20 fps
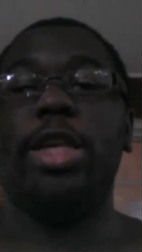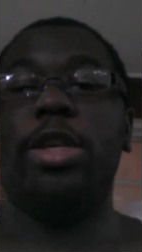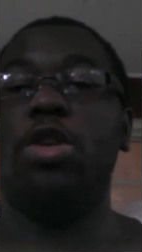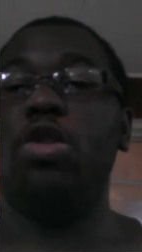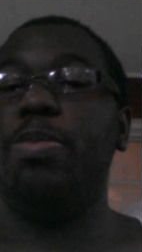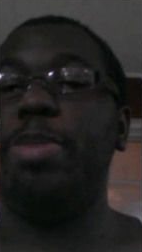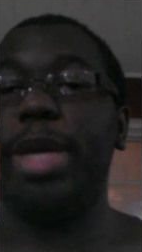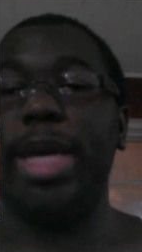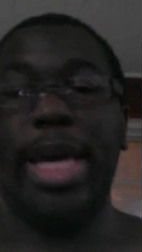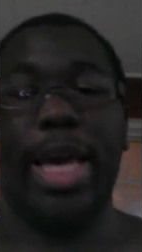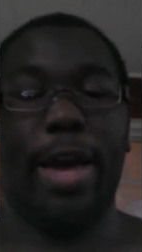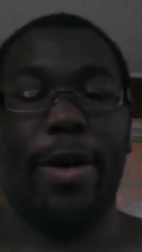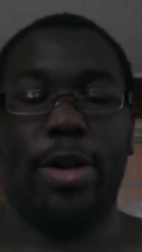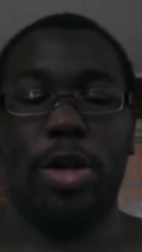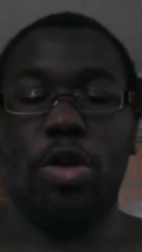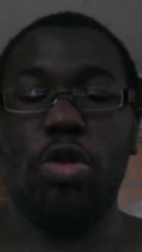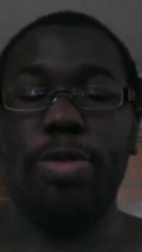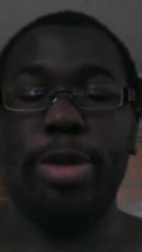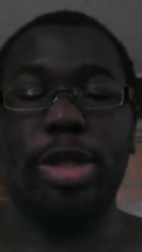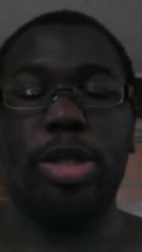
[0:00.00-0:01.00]
UB,
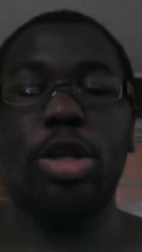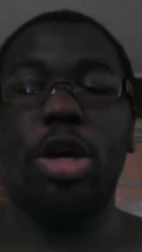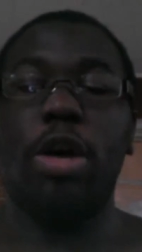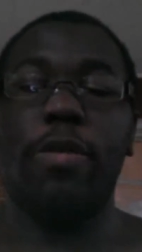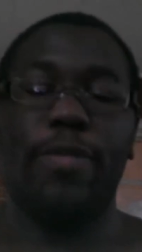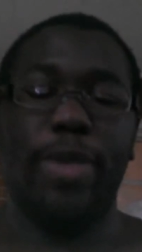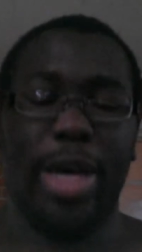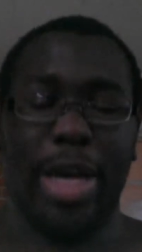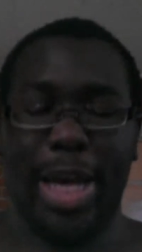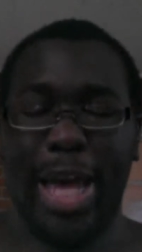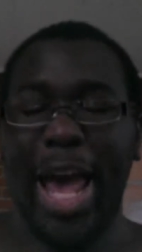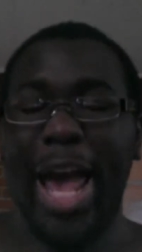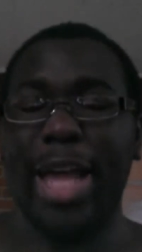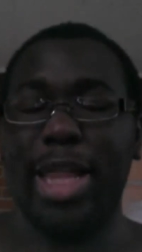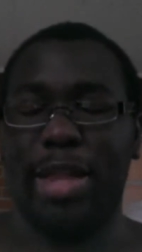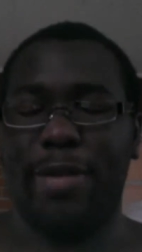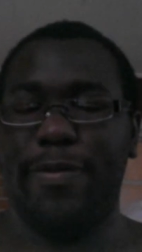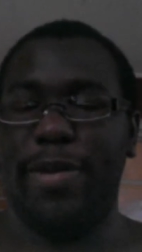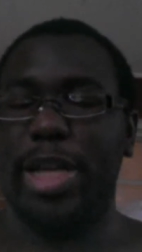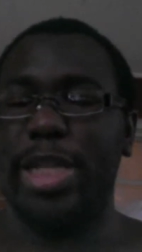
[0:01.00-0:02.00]
uh, Ubisoft and
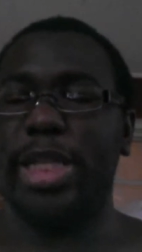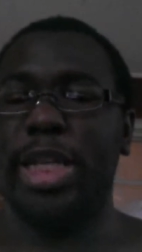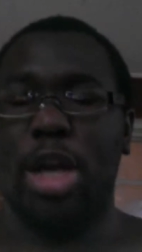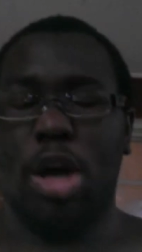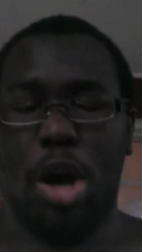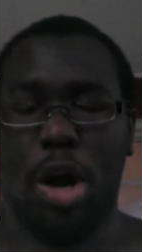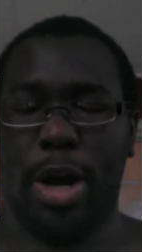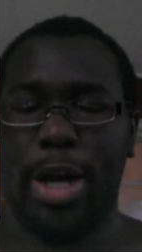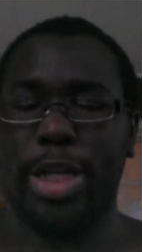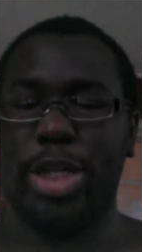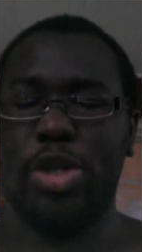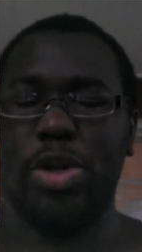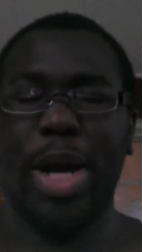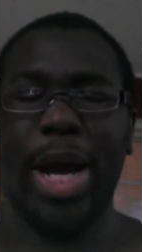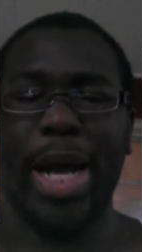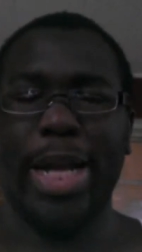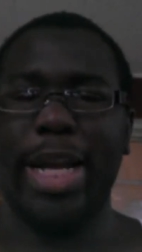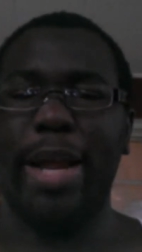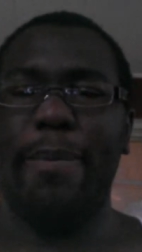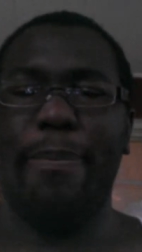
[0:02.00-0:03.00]
Activision are
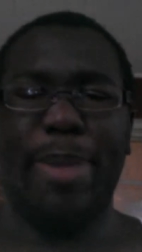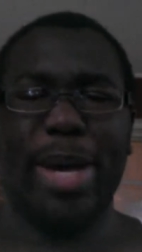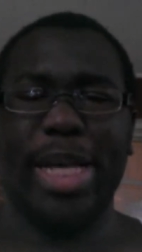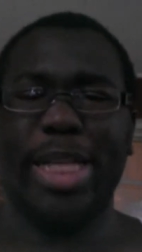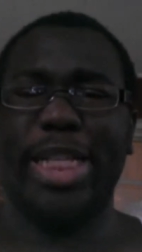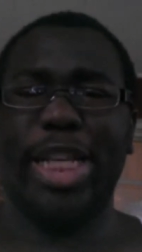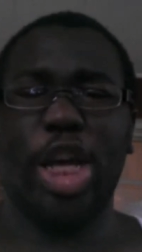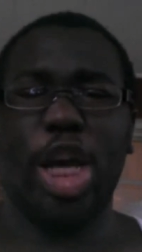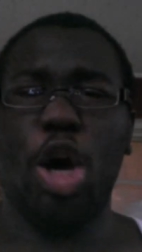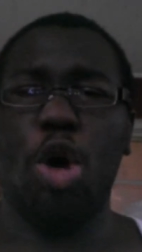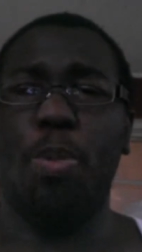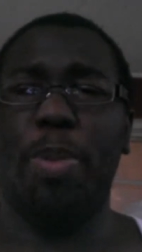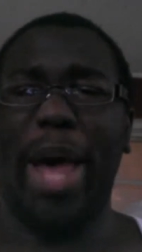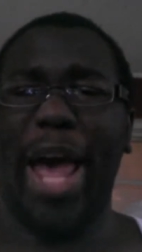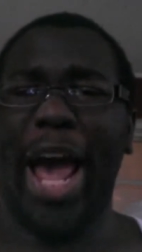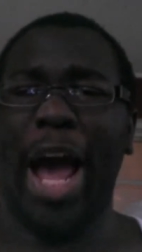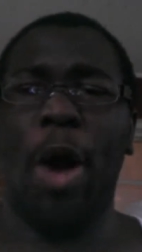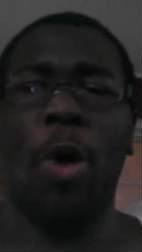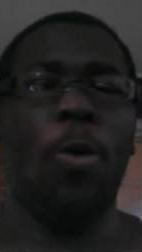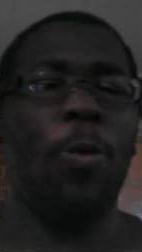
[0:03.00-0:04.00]
trying their best to help
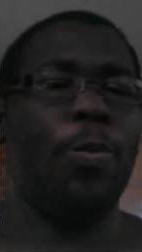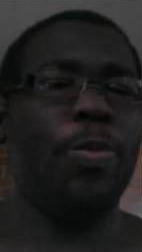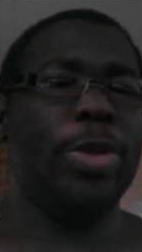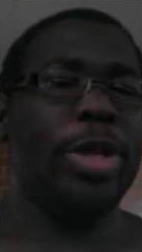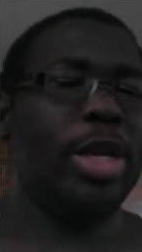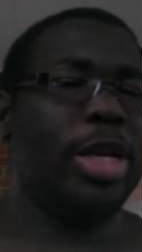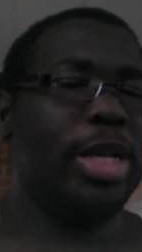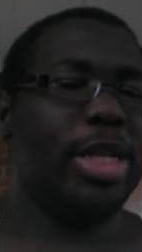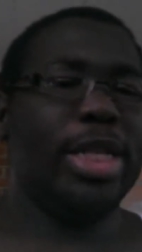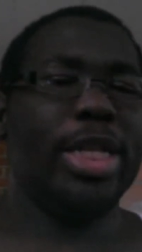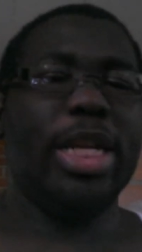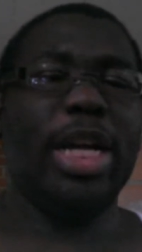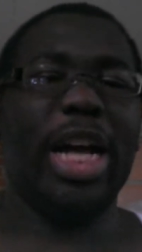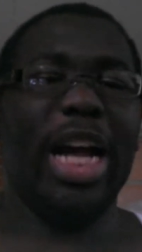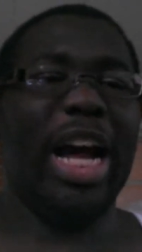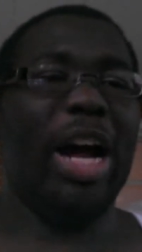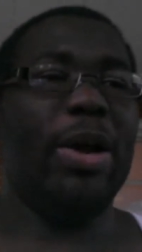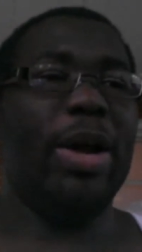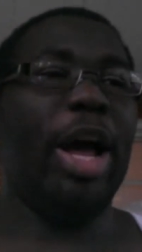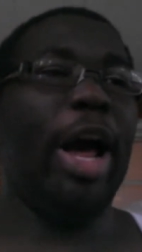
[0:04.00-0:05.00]
out
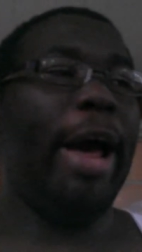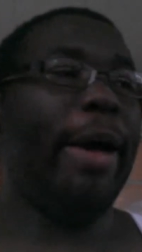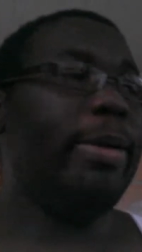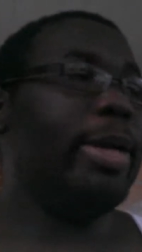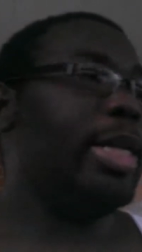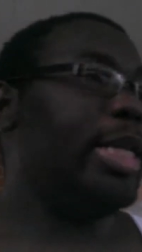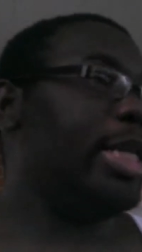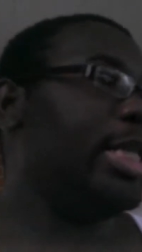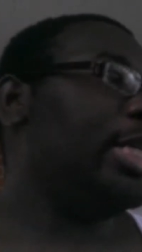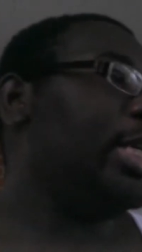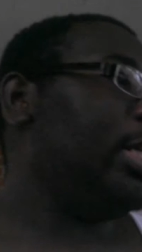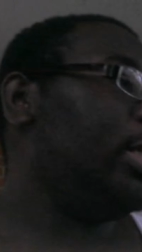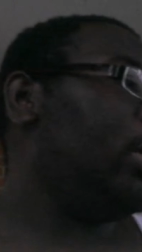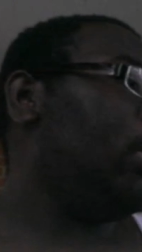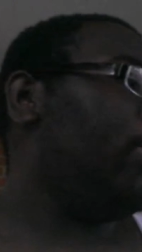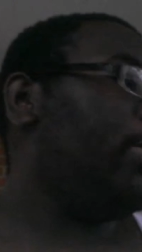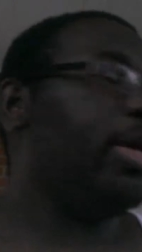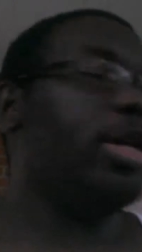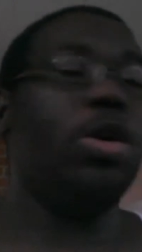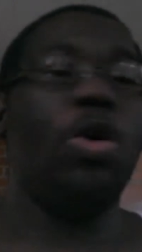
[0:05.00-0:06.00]
out the
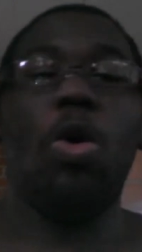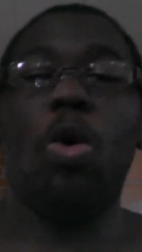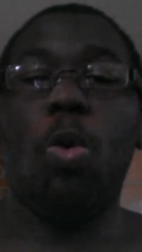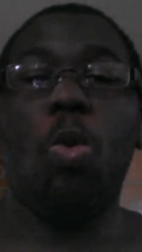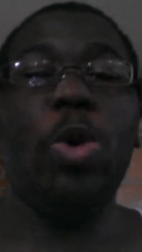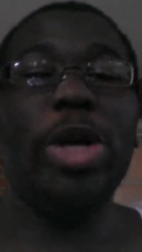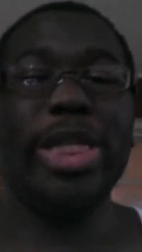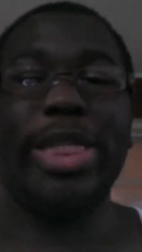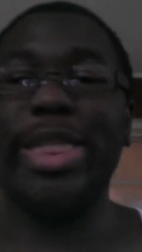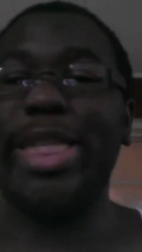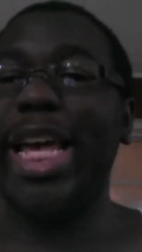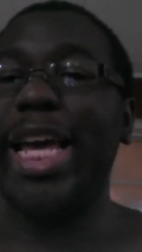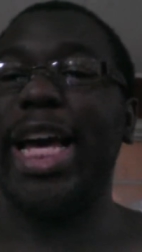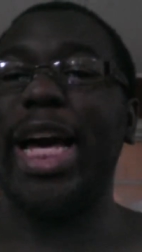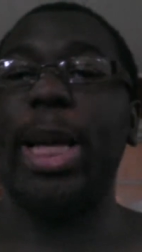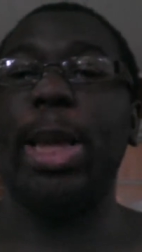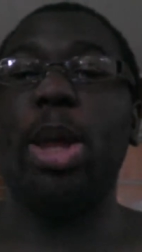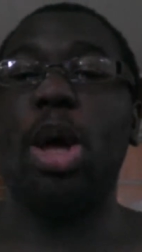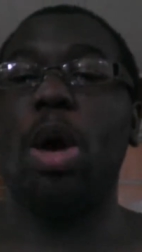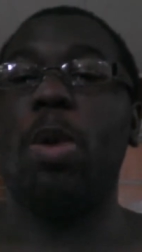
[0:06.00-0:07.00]
Nintendo Wii U with
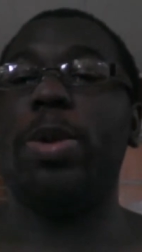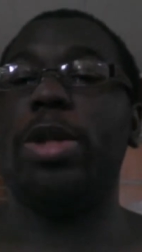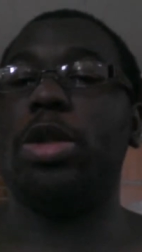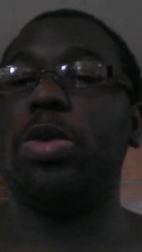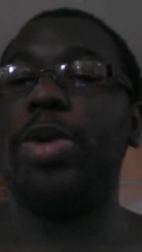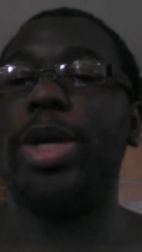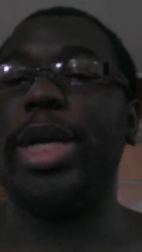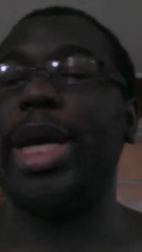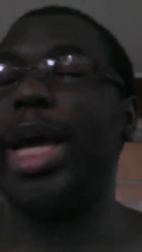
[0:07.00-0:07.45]
Sega along with three